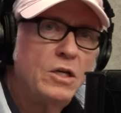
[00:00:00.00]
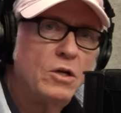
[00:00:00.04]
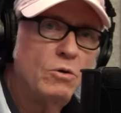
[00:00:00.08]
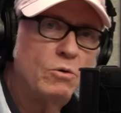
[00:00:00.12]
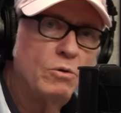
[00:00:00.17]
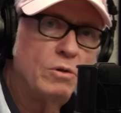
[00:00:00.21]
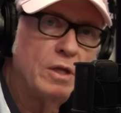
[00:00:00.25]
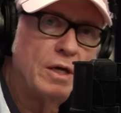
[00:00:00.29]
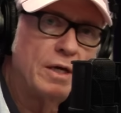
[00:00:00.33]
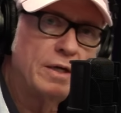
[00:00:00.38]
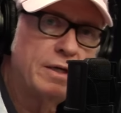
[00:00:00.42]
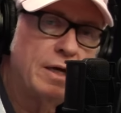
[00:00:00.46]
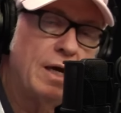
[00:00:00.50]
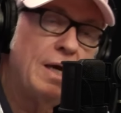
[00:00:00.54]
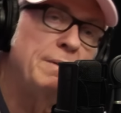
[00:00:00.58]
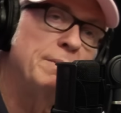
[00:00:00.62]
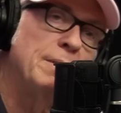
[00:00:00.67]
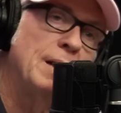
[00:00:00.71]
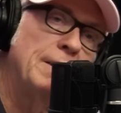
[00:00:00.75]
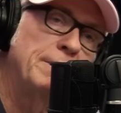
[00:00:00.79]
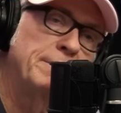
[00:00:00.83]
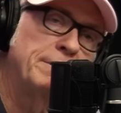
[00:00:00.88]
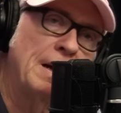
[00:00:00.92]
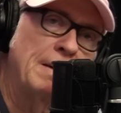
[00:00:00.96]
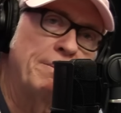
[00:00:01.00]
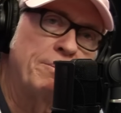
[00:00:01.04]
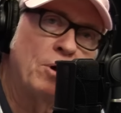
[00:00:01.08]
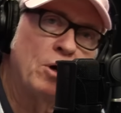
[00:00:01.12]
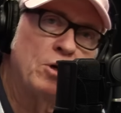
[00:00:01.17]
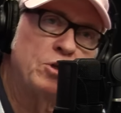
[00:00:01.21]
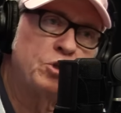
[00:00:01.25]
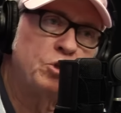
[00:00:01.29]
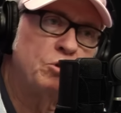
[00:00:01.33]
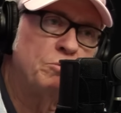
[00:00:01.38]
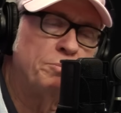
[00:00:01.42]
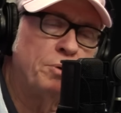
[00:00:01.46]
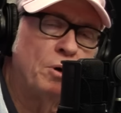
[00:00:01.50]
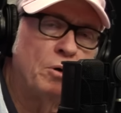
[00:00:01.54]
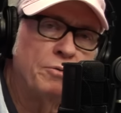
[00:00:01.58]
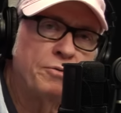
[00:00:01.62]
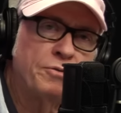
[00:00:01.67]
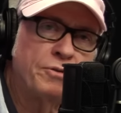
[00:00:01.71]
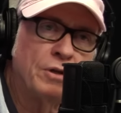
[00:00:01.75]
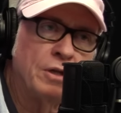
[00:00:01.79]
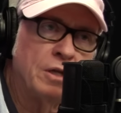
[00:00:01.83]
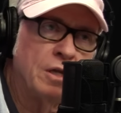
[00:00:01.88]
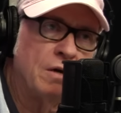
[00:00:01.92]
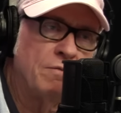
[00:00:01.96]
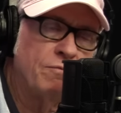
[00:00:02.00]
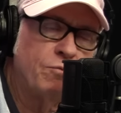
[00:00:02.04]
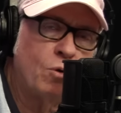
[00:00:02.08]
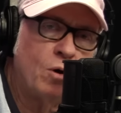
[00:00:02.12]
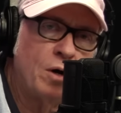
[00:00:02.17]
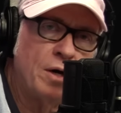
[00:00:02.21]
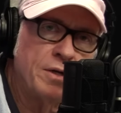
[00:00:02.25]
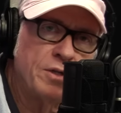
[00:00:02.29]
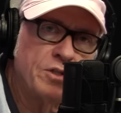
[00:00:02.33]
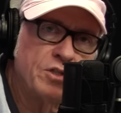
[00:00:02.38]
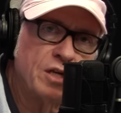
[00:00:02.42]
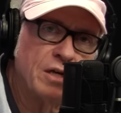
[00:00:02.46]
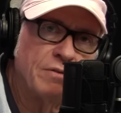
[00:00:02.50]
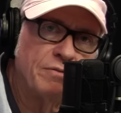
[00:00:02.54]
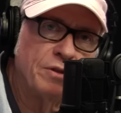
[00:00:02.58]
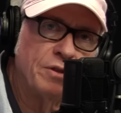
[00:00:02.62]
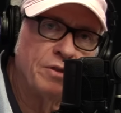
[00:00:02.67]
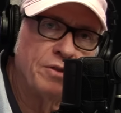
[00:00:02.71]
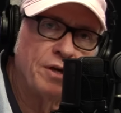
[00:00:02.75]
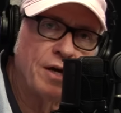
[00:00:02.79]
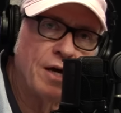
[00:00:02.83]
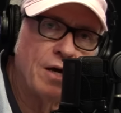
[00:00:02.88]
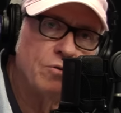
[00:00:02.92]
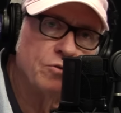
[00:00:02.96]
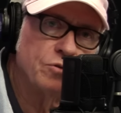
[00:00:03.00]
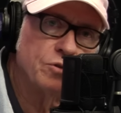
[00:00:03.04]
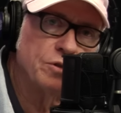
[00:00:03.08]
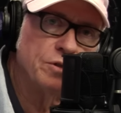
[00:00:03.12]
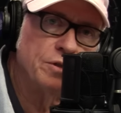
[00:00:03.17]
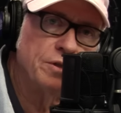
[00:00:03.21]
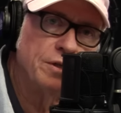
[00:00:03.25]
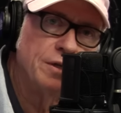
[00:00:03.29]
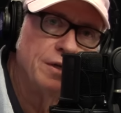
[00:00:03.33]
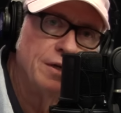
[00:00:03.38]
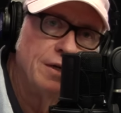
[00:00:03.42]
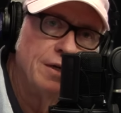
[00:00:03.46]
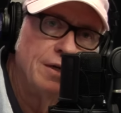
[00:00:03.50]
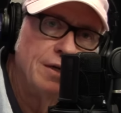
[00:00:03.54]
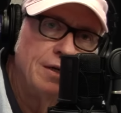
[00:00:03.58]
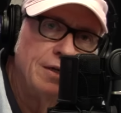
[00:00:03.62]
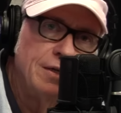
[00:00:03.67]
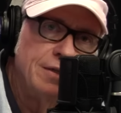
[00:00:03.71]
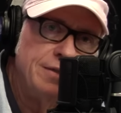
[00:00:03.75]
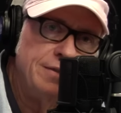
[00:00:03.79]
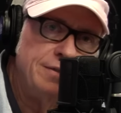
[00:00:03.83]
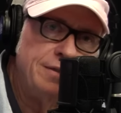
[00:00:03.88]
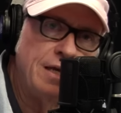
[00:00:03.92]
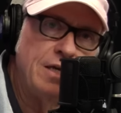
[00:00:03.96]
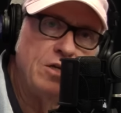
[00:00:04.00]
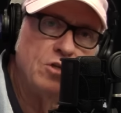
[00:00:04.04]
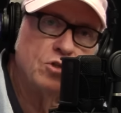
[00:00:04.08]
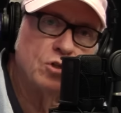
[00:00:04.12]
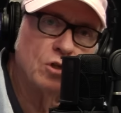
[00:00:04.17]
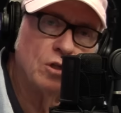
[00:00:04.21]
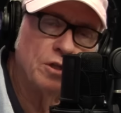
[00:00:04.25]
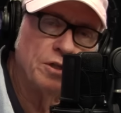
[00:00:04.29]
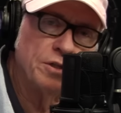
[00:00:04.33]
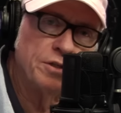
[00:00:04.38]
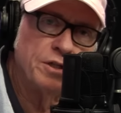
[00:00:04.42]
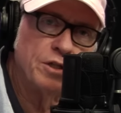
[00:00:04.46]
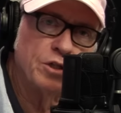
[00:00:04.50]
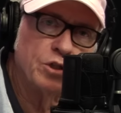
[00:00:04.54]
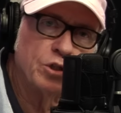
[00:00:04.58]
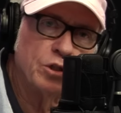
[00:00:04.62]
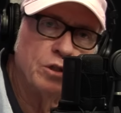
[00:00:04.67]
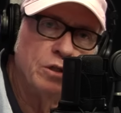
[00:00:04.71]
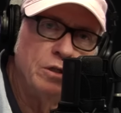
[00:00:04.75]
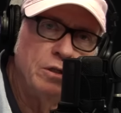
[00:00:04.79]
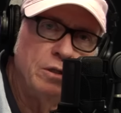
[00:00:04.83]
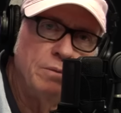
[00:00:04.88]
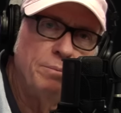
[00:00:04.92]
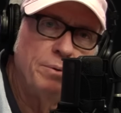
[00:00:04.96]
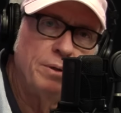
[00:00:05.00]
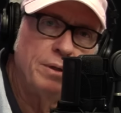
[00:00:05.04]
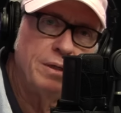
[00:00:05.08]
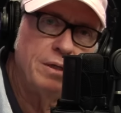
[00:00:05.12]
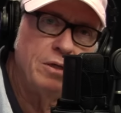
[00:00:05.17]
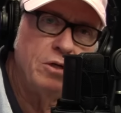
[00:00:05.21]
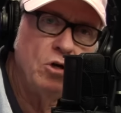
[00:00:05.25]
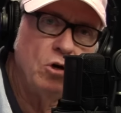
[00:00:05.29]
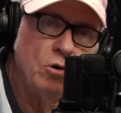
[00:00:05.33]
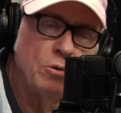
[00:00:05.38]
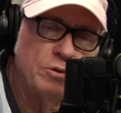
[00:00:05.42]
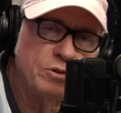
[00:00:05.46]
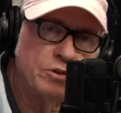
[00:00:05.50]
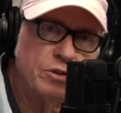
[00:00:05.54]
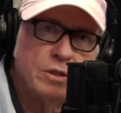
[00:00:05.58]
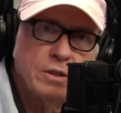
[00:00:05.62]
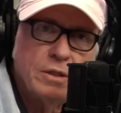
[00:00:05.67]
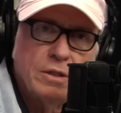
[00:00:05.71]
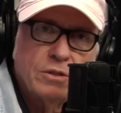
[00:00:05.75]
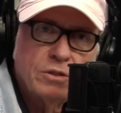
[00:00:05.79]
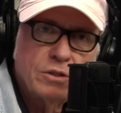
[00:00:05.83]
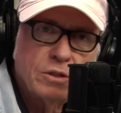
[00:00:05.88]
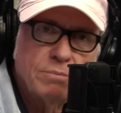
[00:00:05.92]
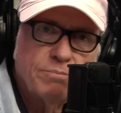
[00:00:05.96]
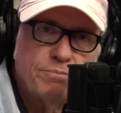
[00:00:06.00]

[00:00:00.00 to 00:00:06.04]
you know, like, don't hey, I bought you both the Love Wand 7000 Diesel edition. But no, it's a